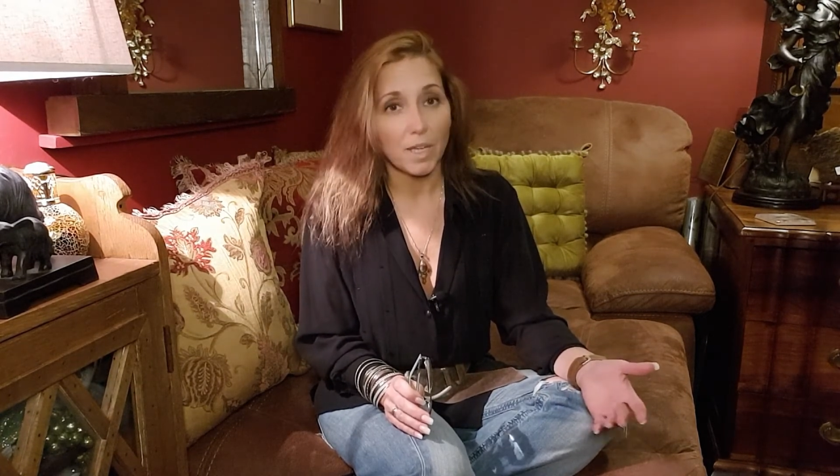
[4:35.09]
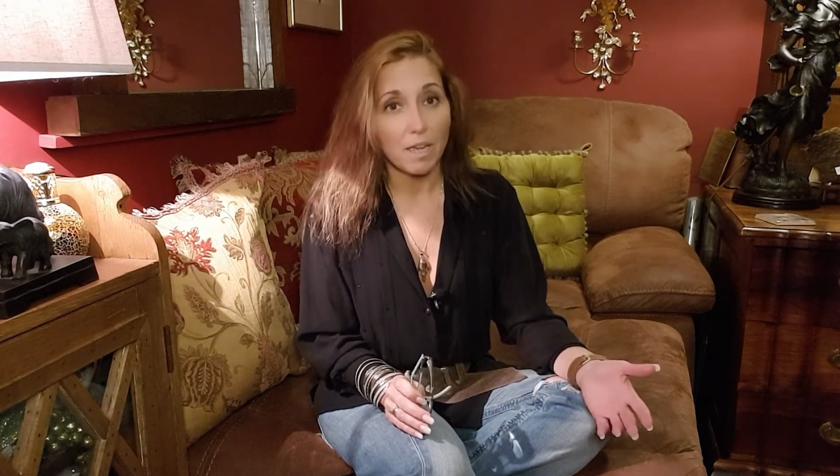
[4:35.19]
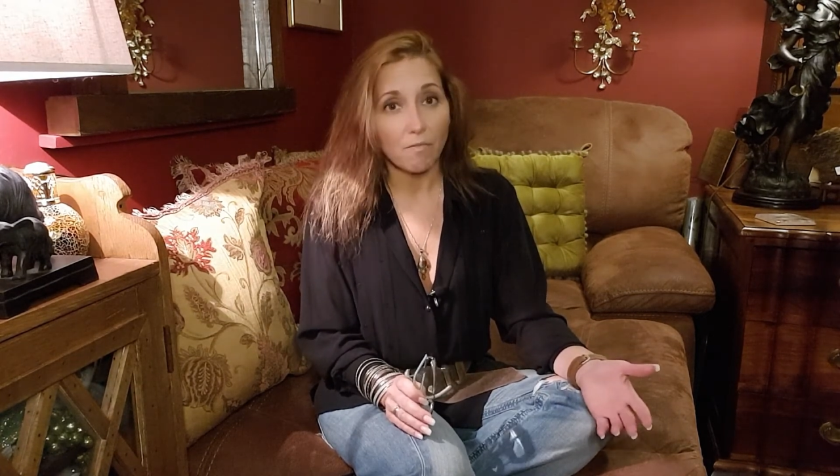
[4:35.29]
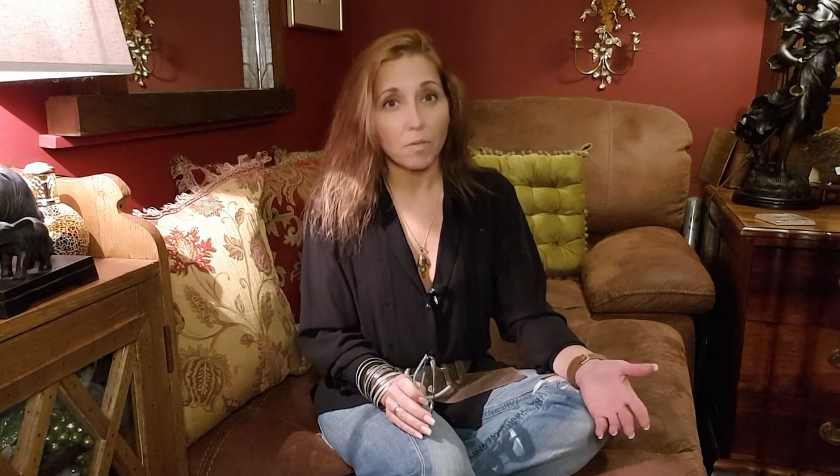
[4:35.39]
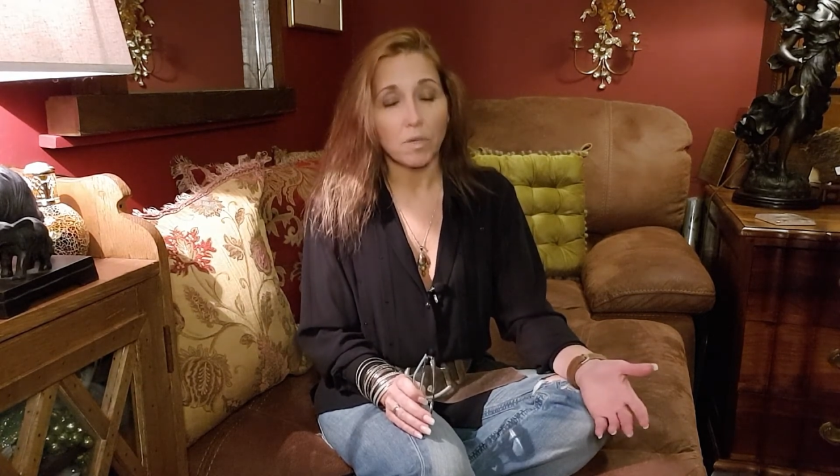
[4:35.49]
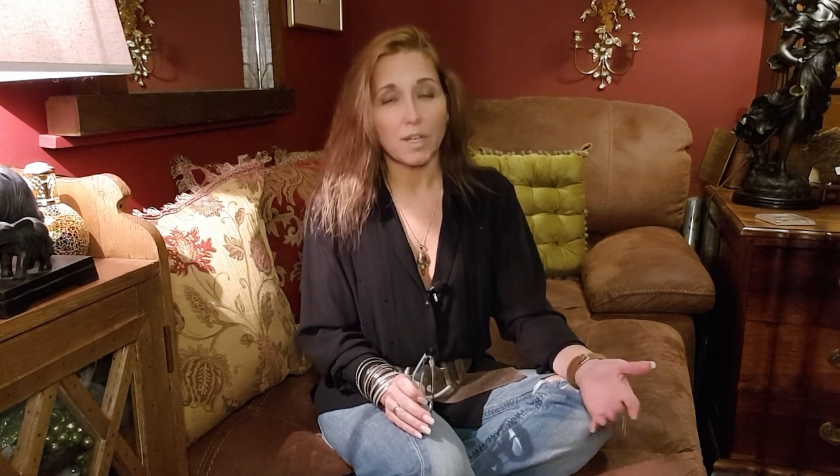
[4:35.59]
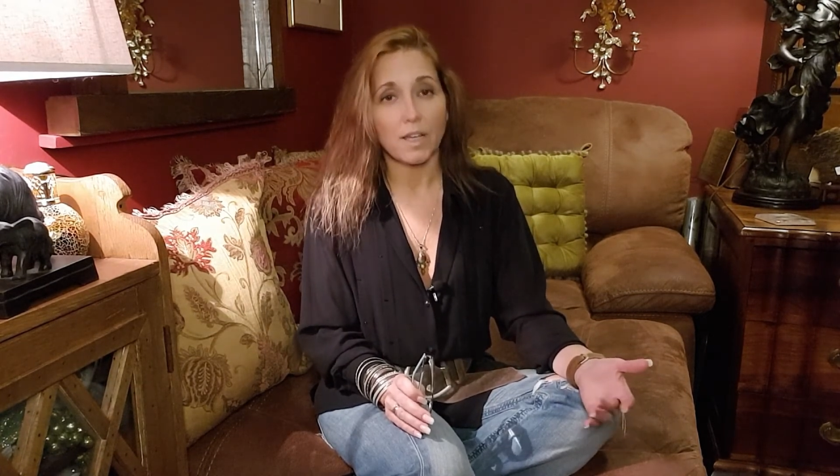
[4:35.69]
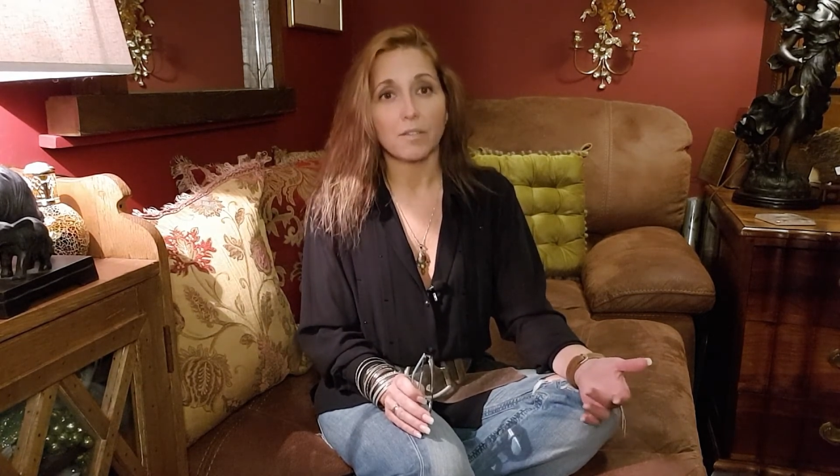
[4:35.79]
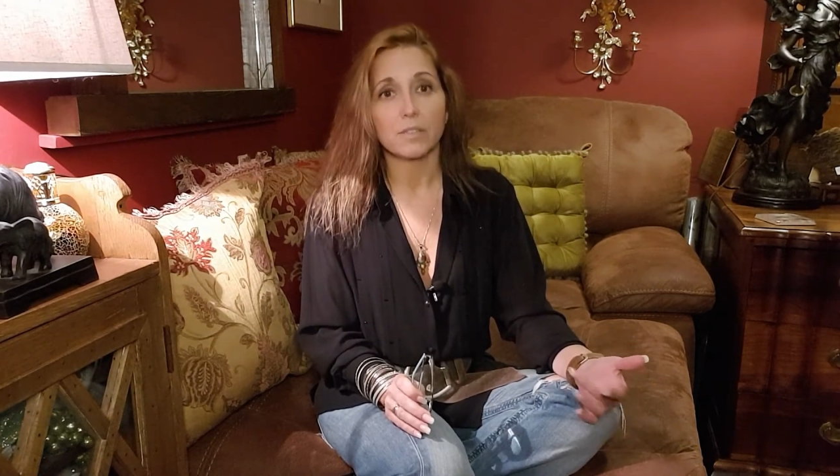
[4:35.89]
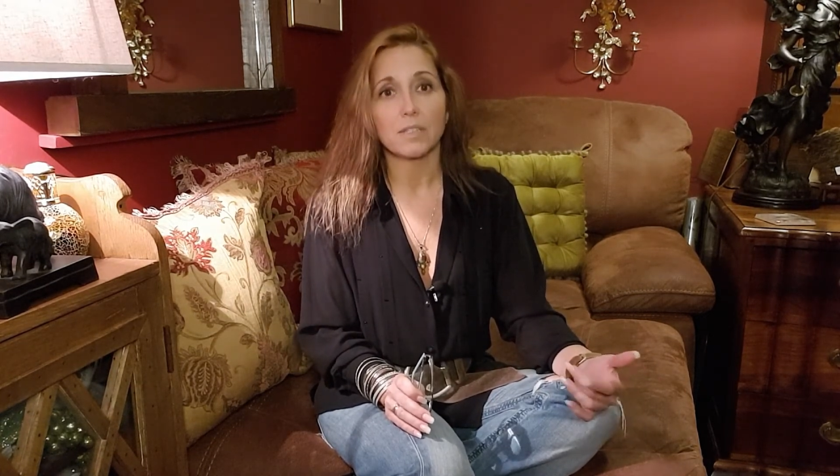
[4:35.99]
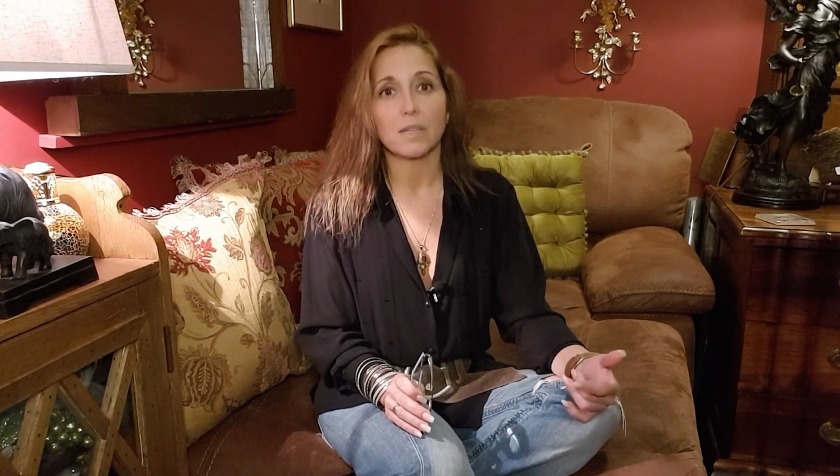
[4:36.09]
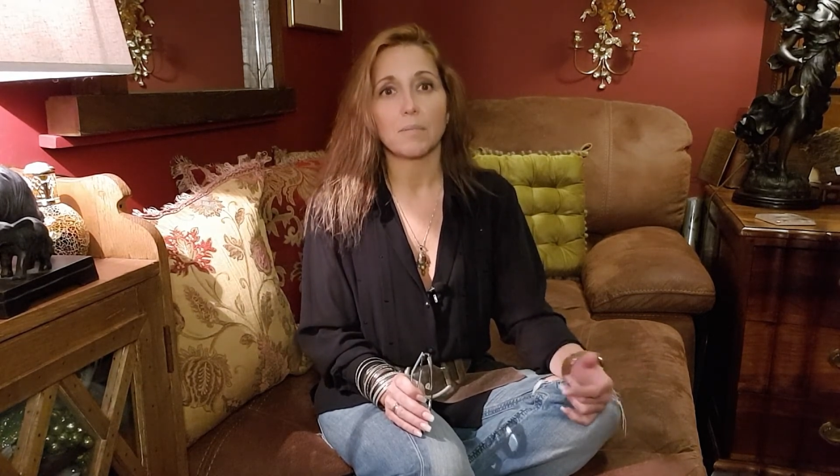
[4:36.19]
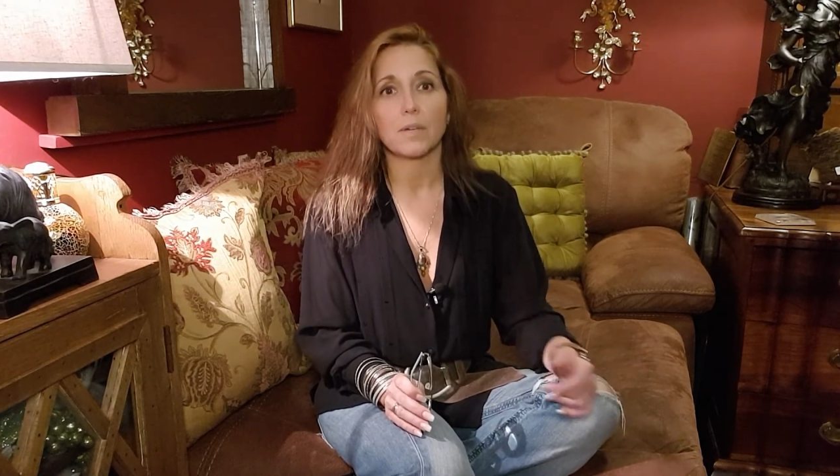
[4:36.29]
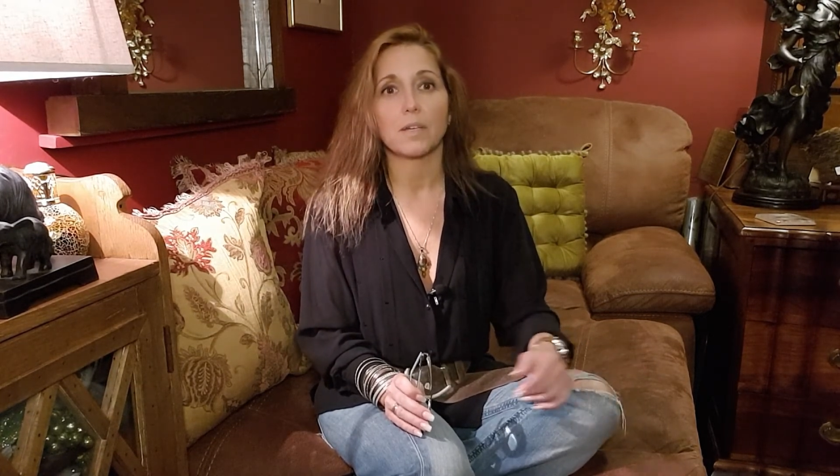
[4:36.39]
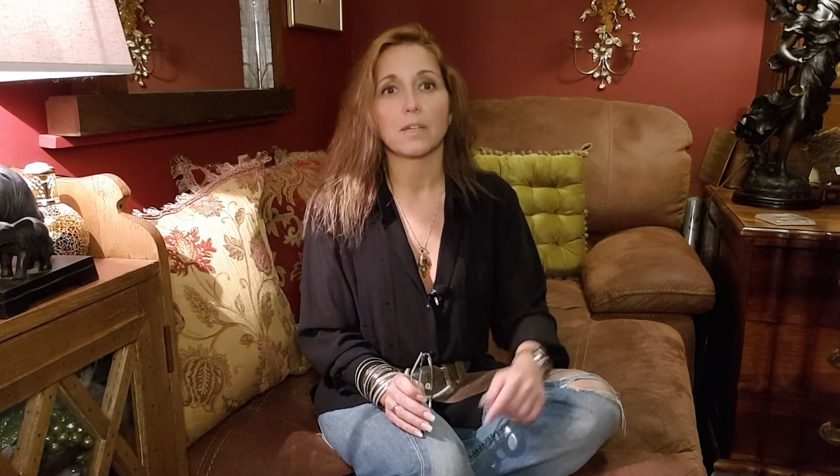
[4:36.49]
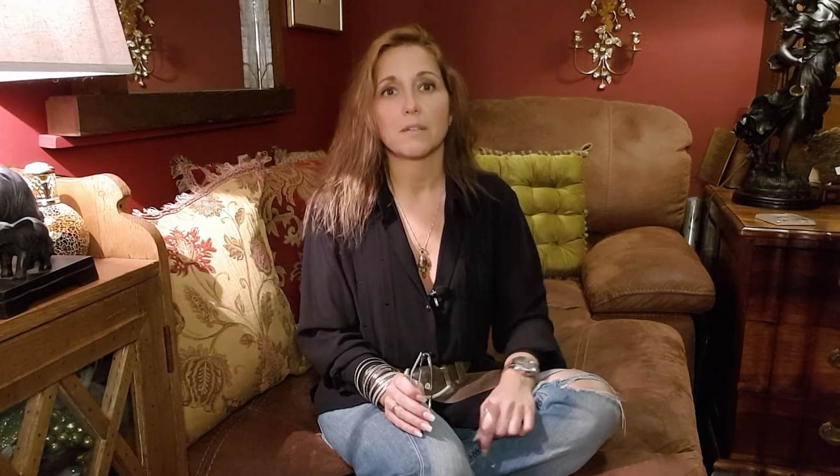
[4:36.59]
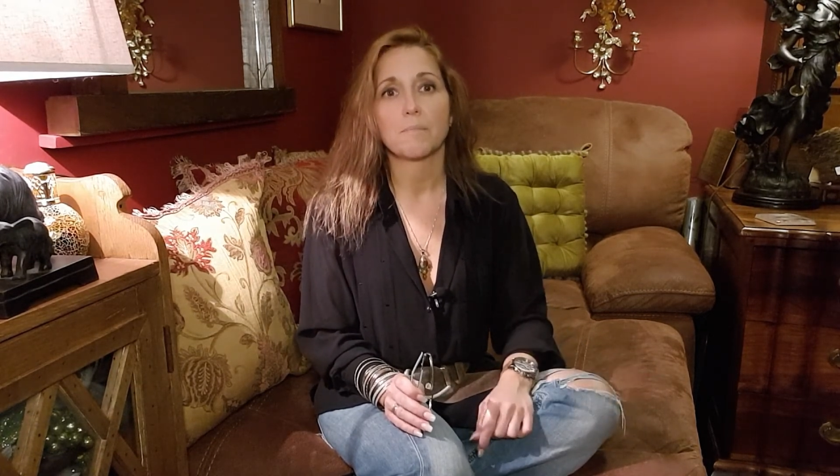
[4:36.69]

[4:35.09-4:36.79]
everyone out there, but